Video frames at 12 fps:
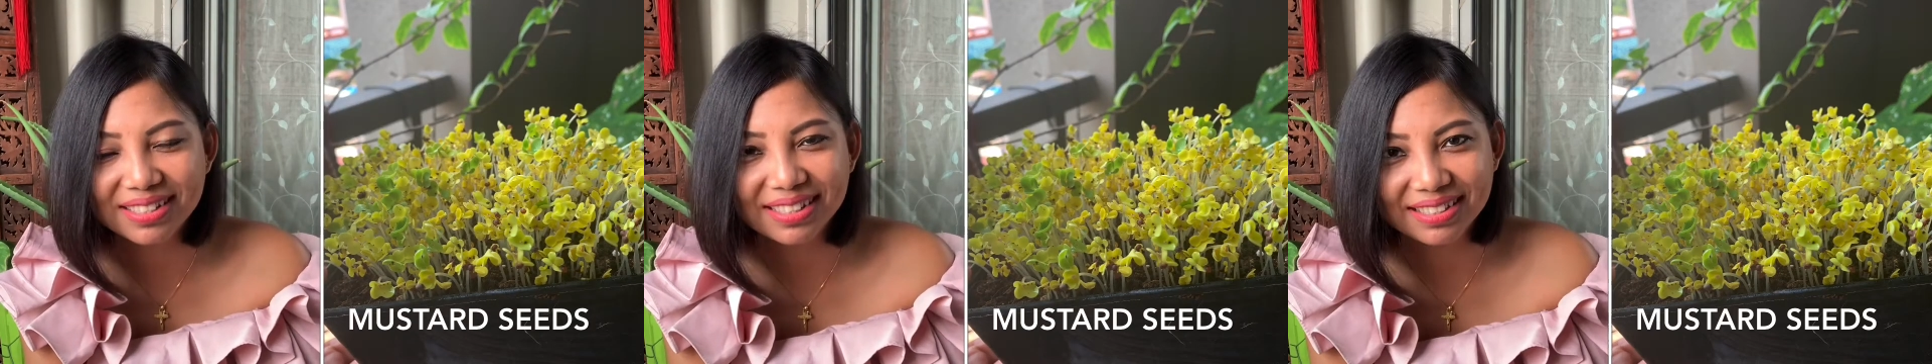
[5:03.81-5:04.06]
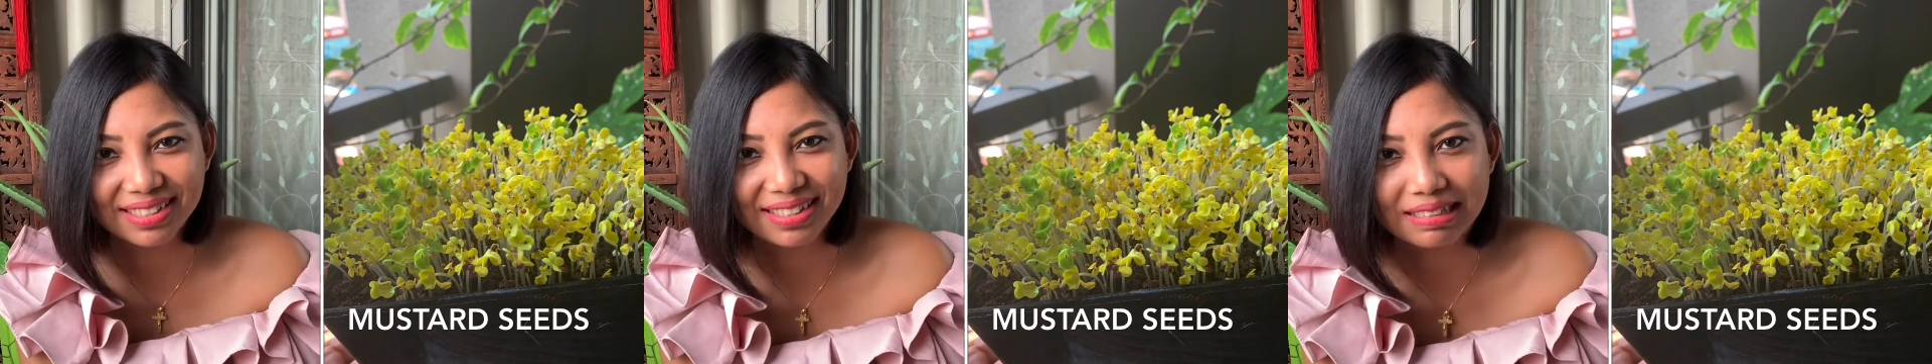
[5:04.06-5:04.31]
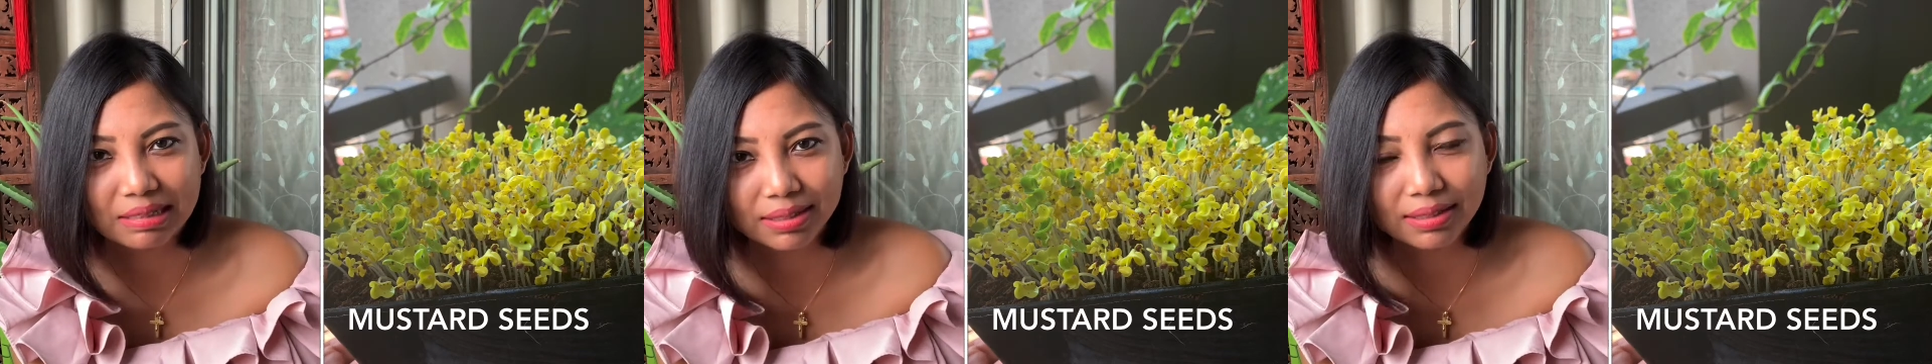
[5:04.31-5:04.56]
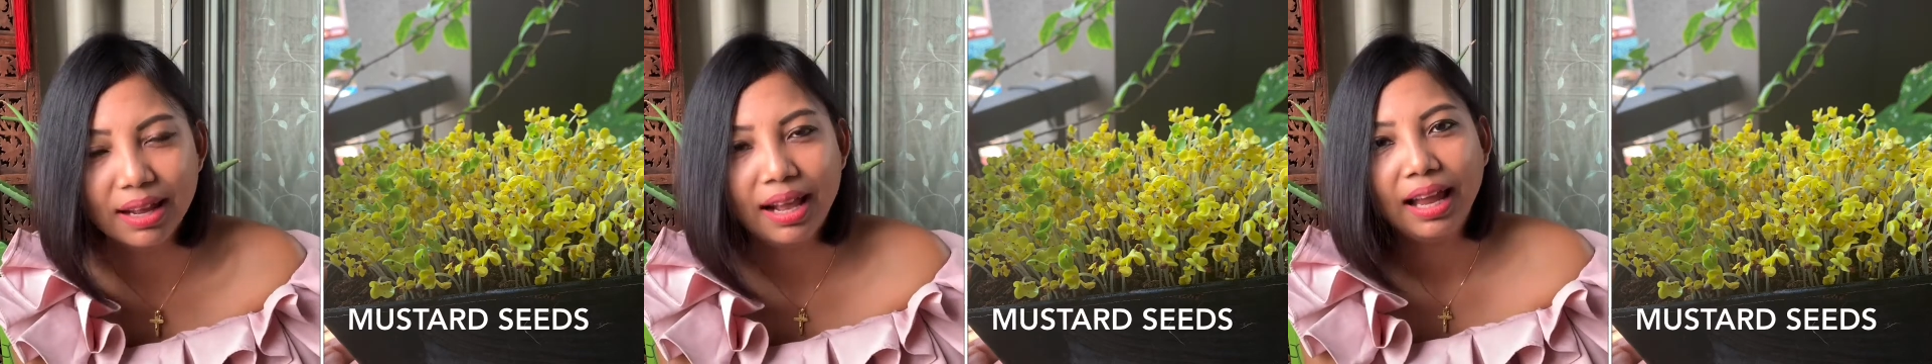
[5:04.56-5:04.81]
this
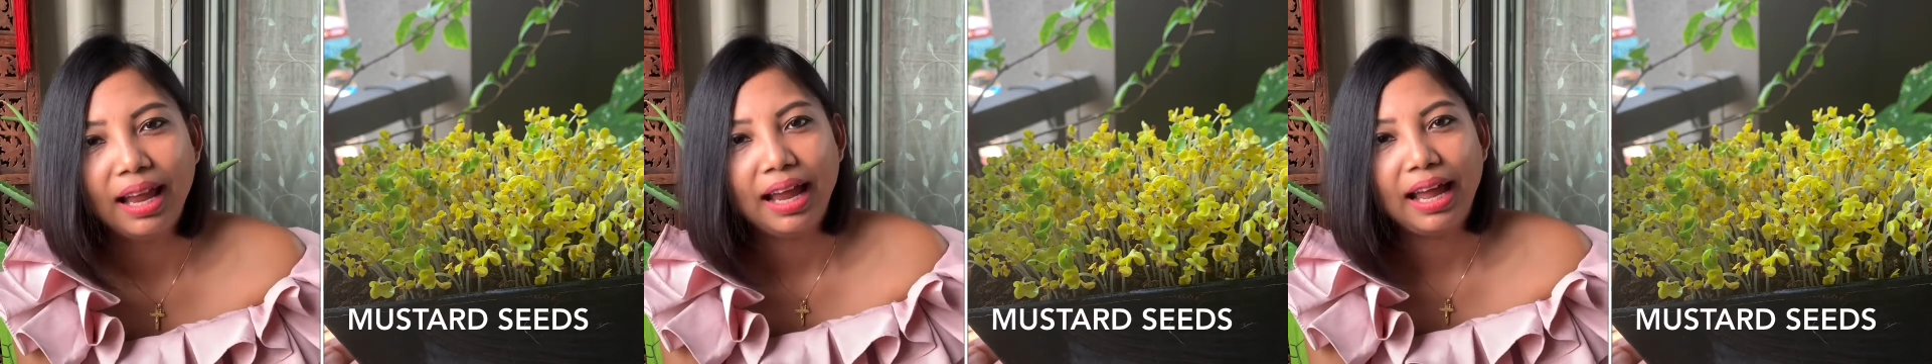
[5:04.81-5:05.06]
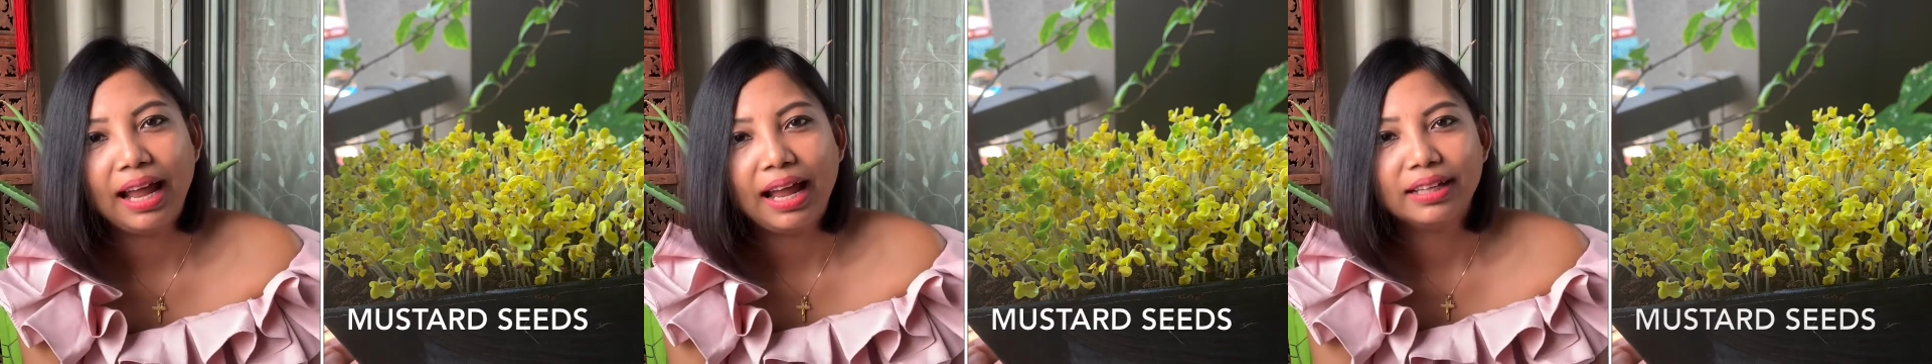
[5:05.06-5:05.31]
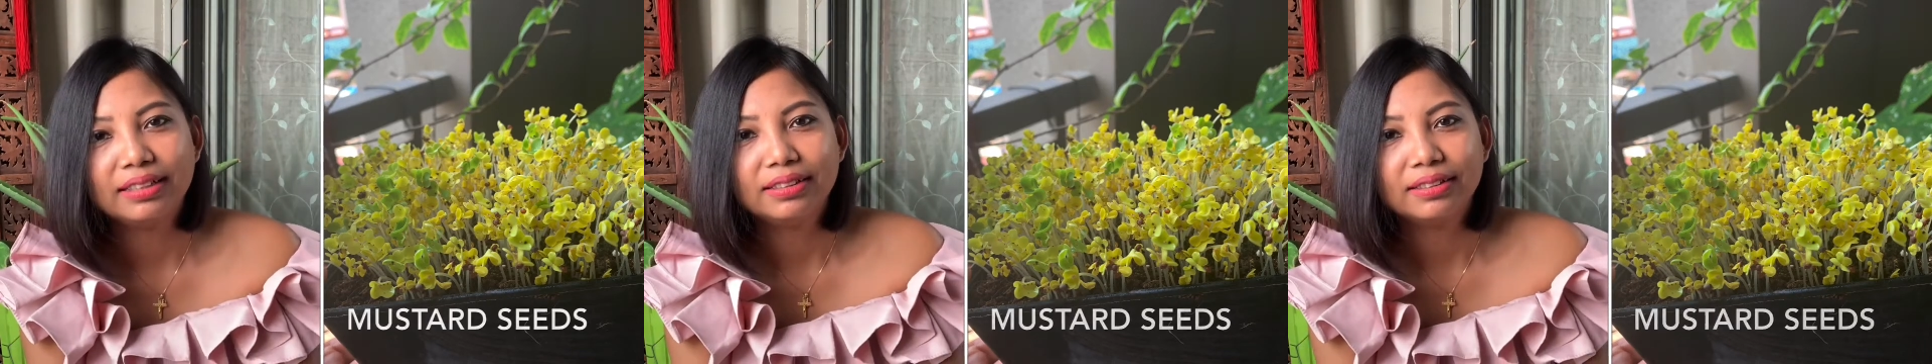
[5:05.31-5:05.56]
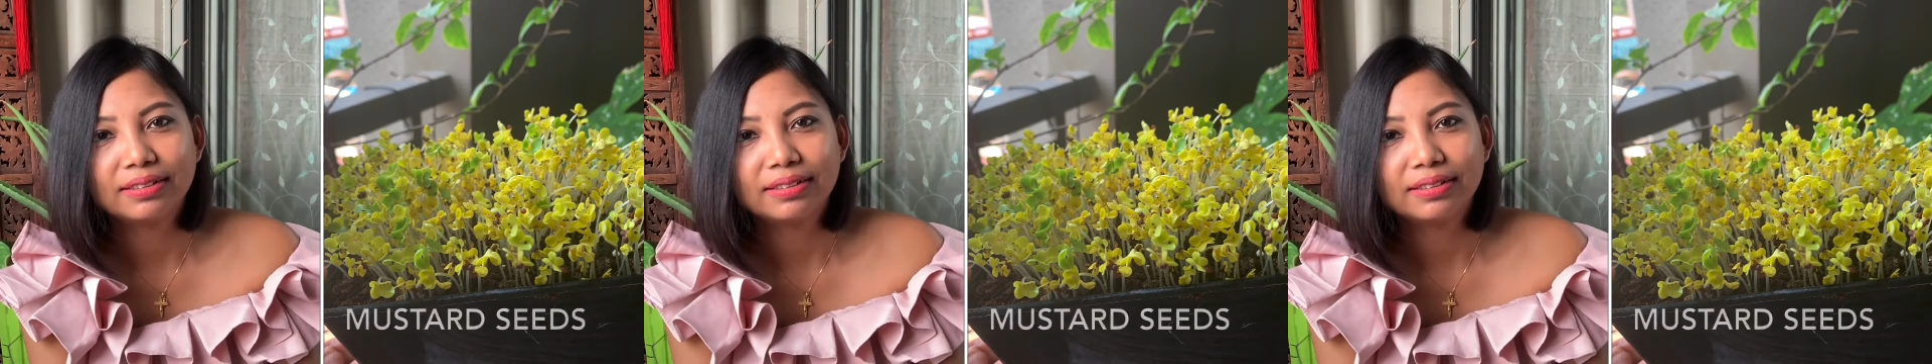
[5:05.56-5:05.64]
season, and